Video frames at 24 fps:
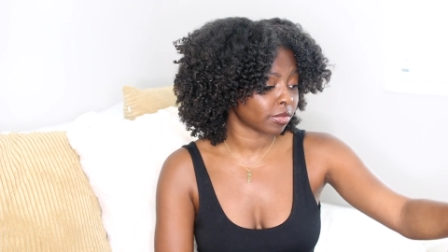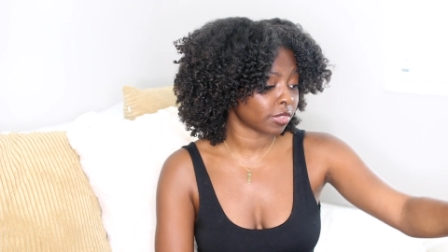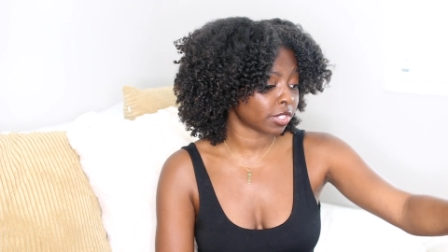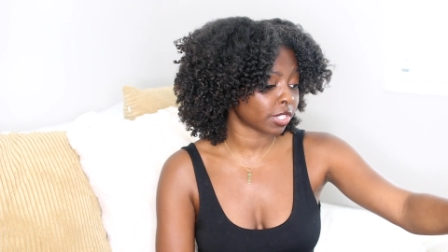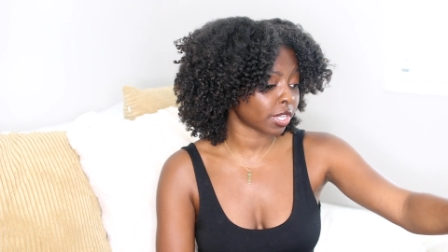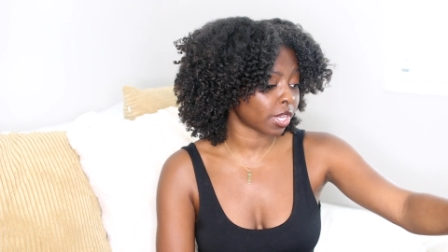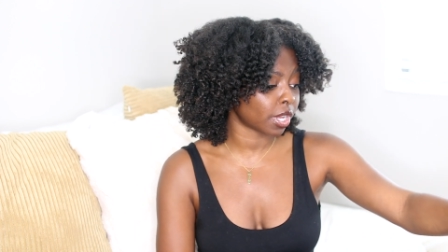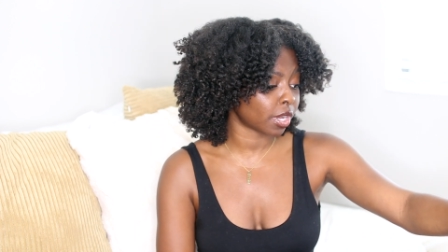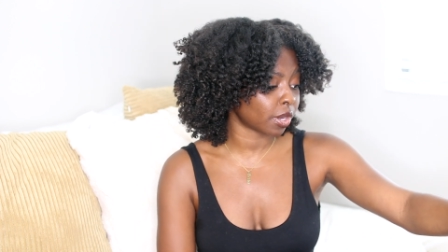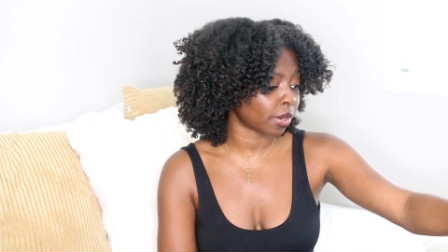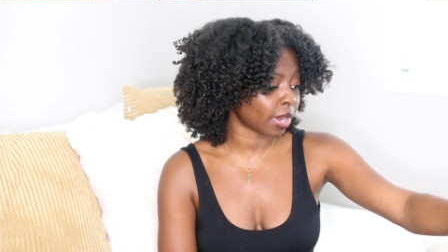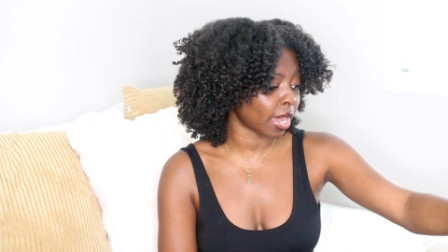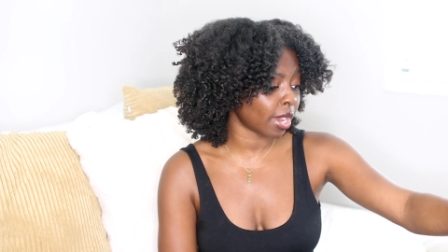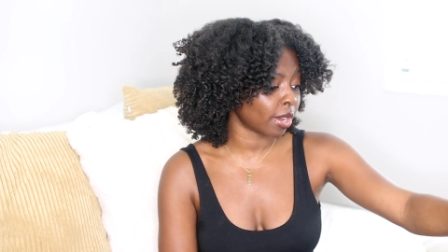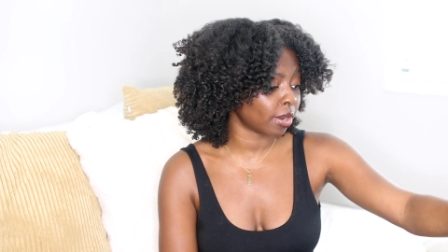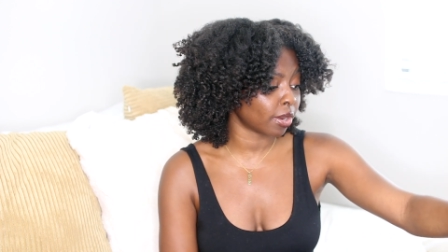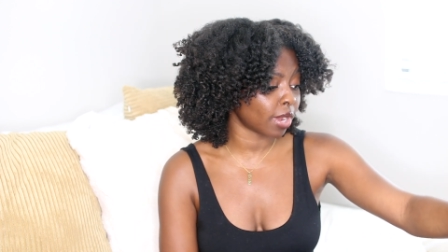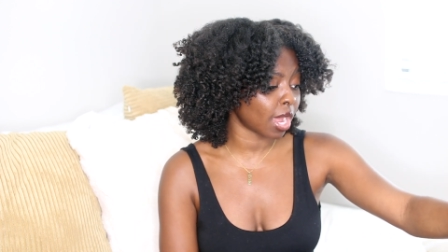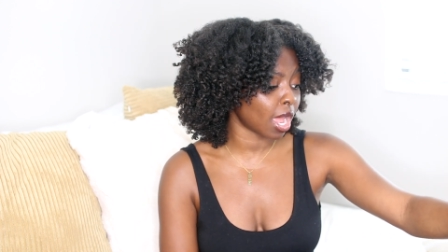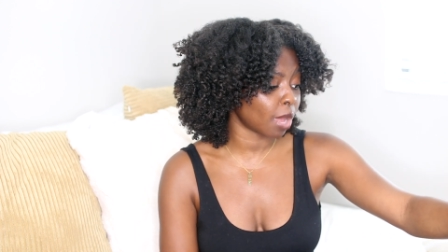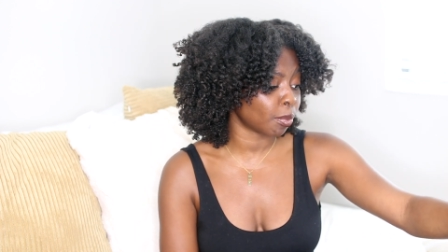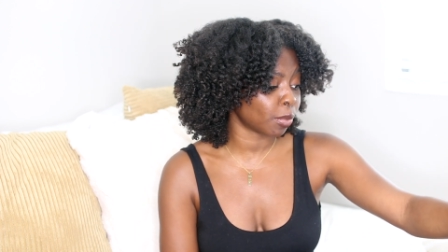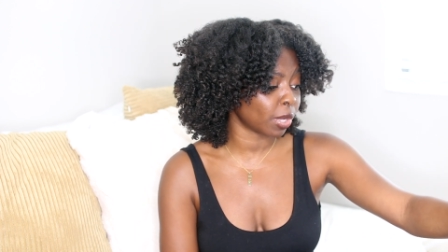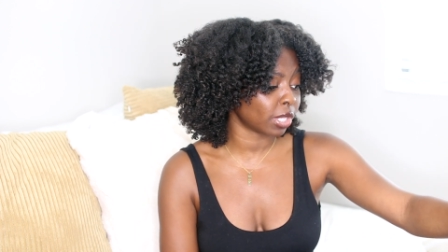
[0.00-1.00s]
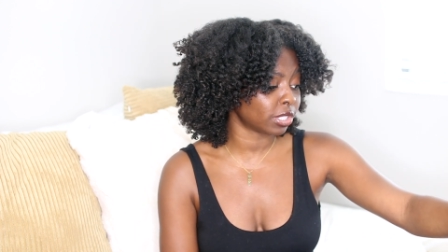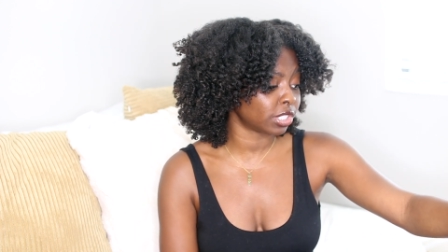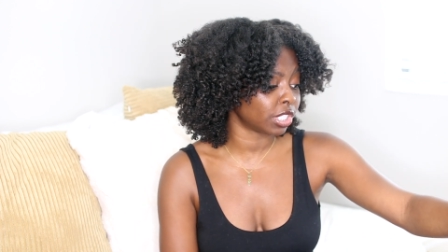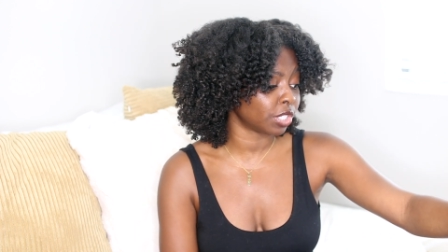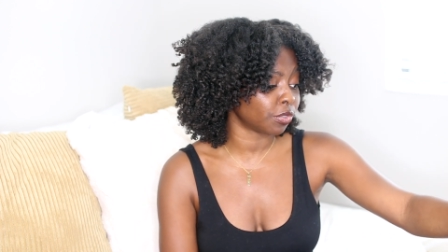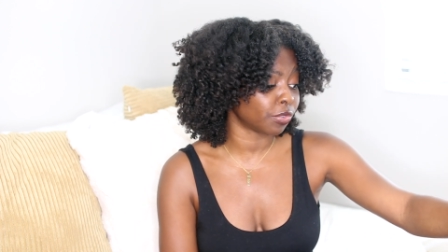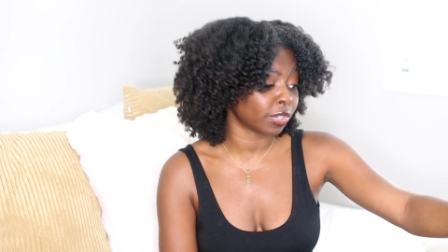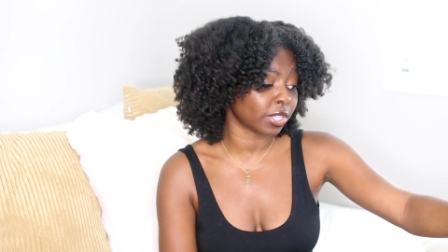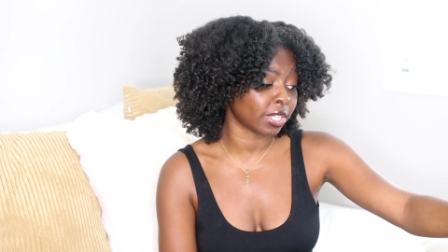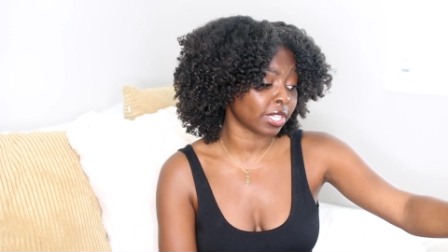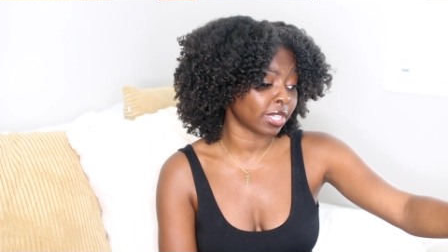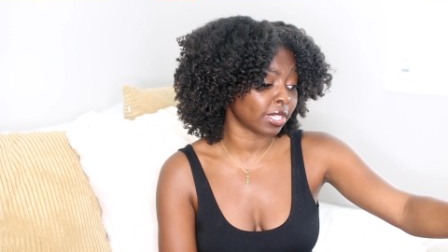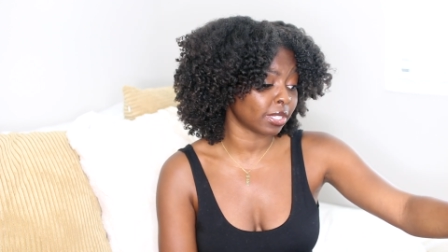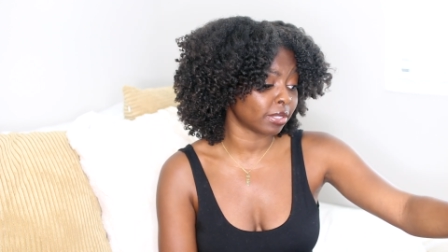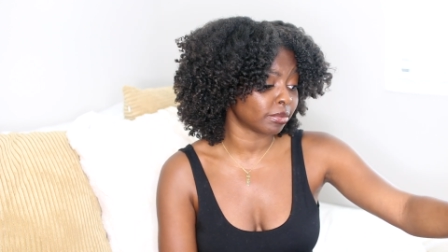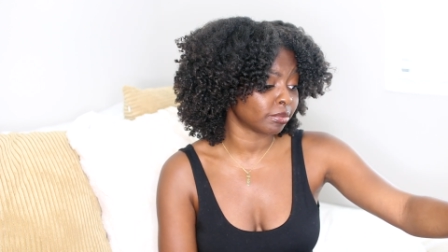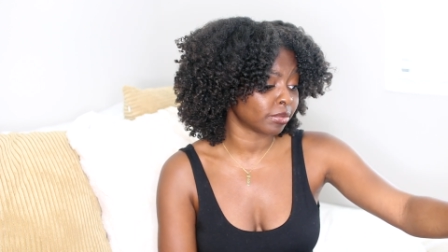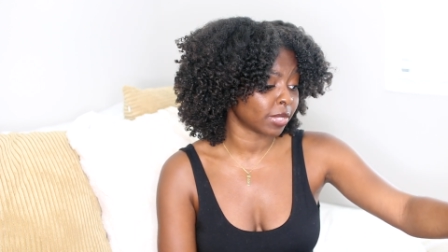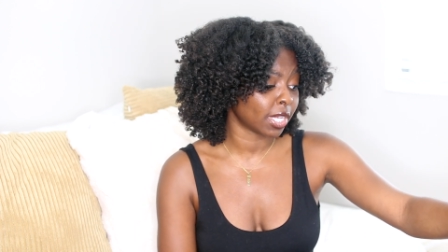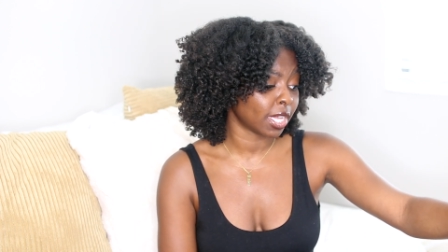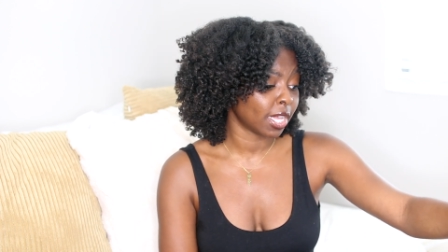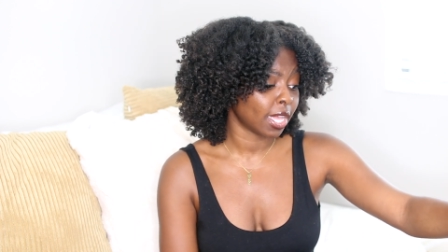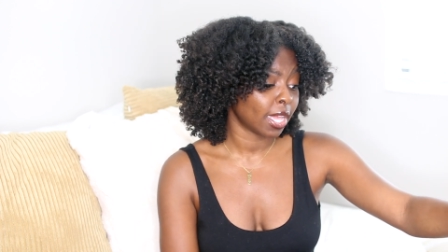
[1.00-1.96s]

So I don't know how much he really